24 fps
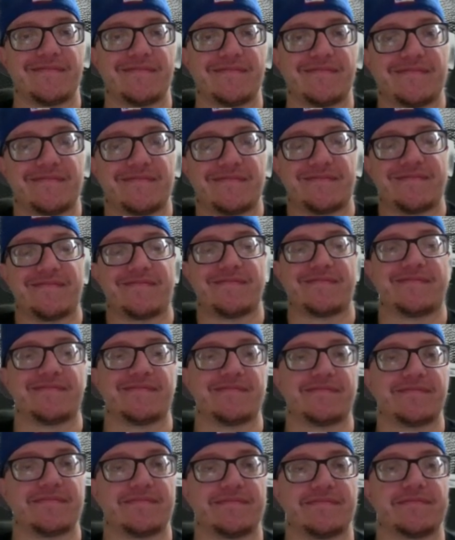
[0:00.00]

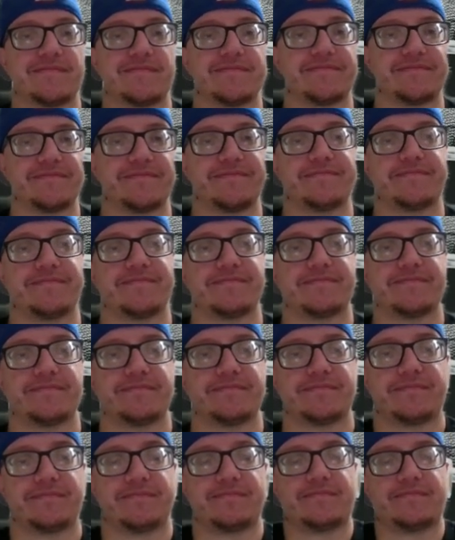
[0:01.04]

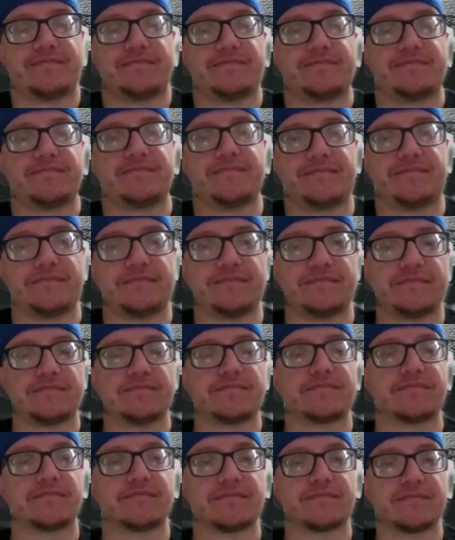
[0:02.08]

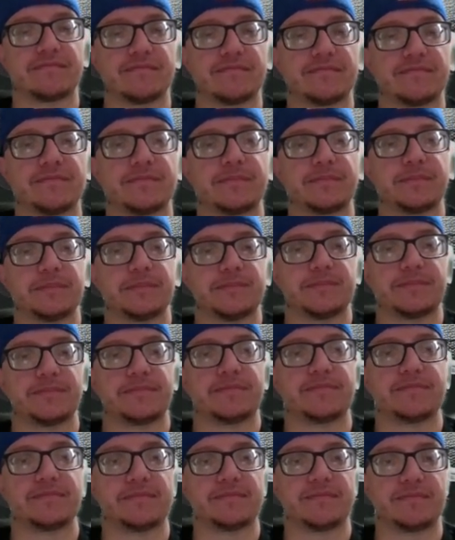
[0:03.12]

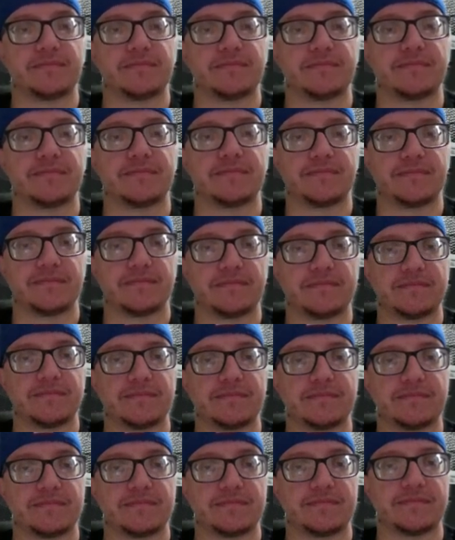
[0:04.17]

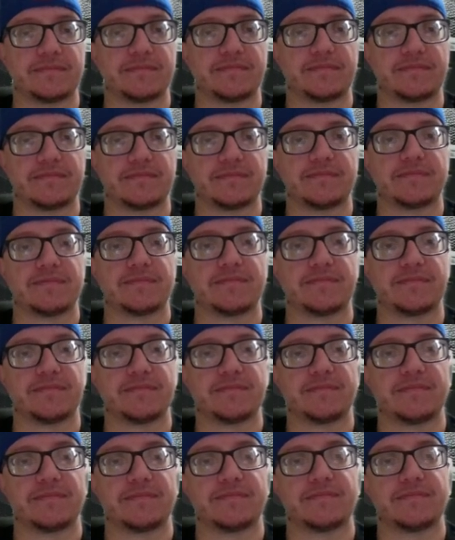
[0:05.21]

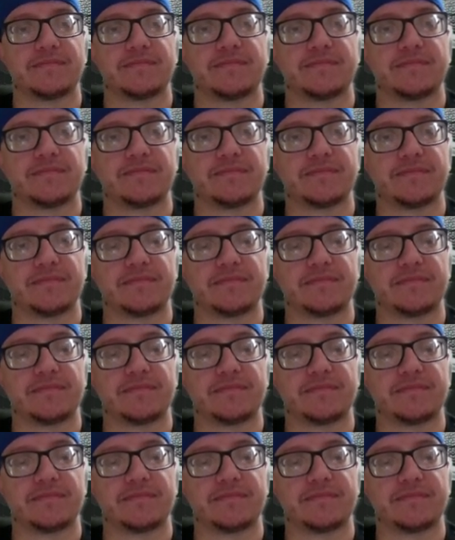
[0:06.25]
(not speaking)